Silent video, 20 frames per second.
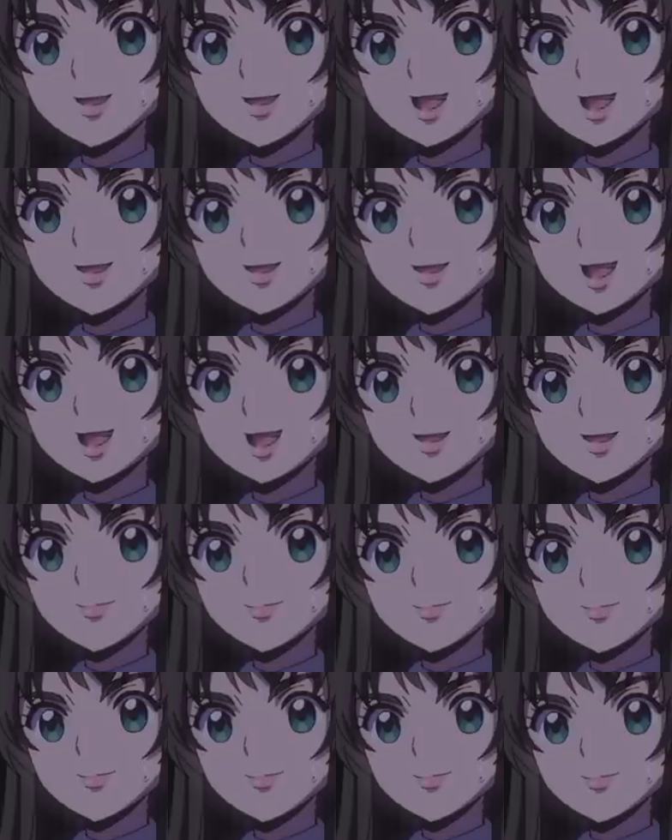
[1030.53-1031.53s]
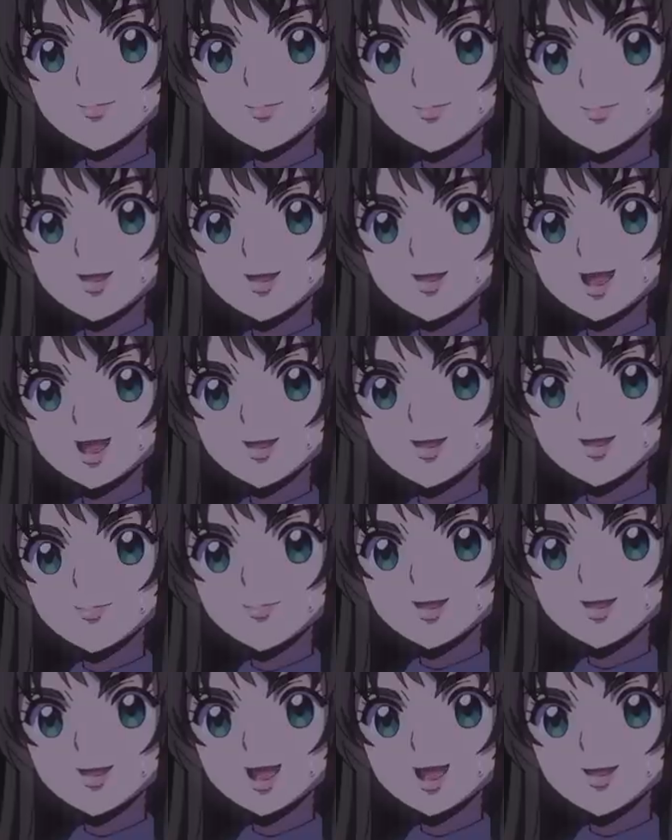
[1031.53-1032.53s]
That's, uh,
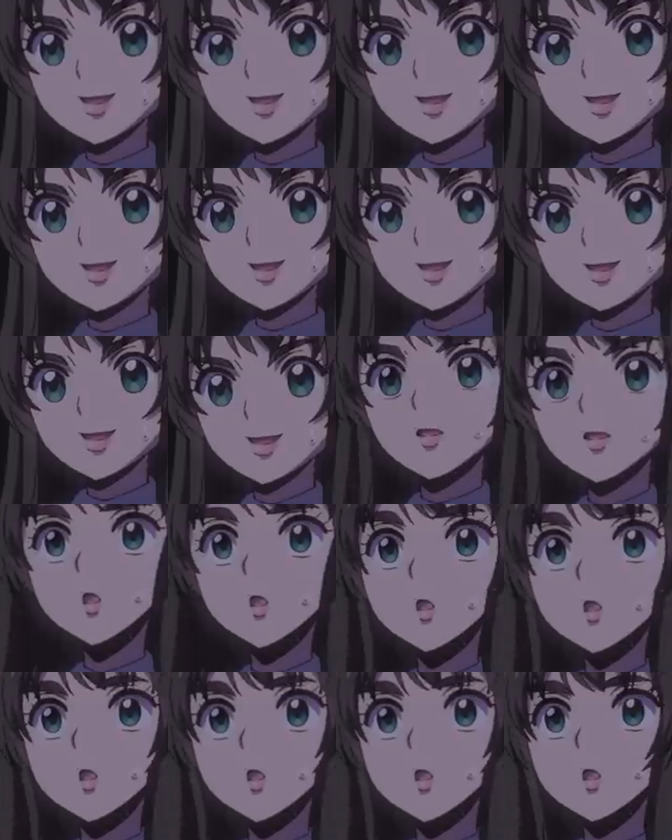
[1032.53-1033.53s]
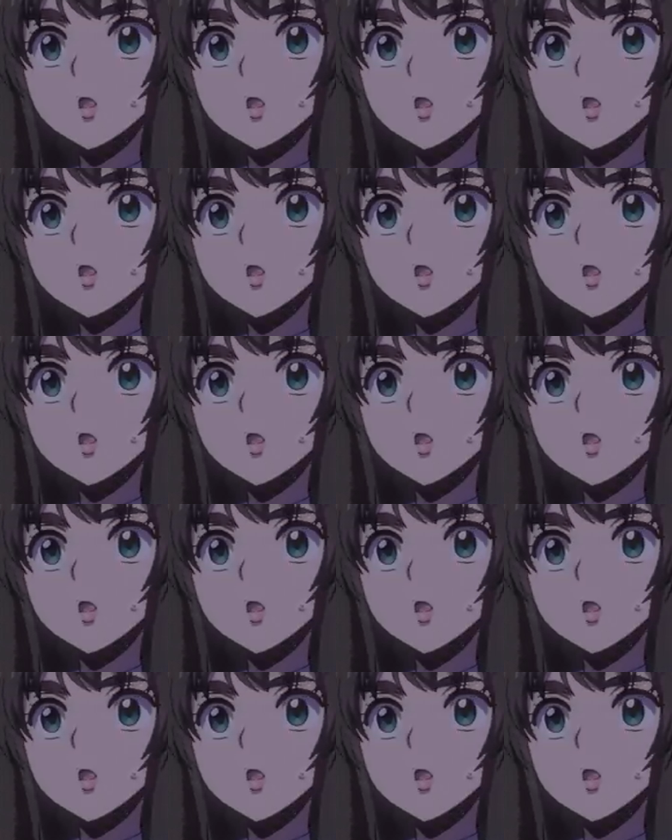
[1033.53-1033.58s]
scary, huh?